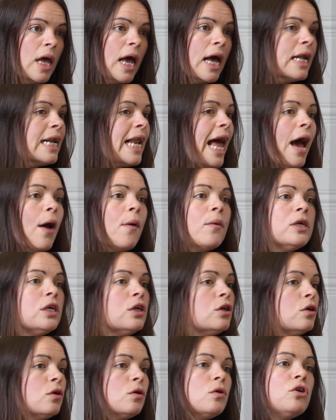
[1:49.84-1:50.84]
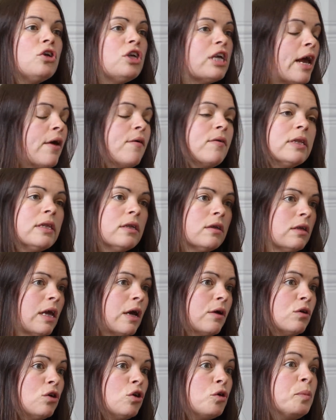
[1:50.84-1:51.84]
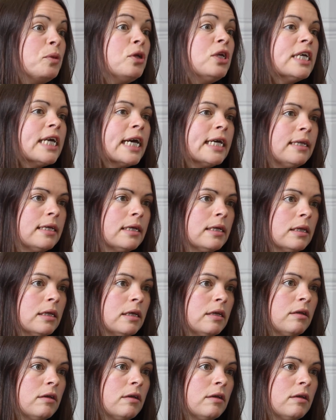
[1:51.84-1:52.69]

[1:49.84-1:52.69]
And how are you sharing this? How are you communicating these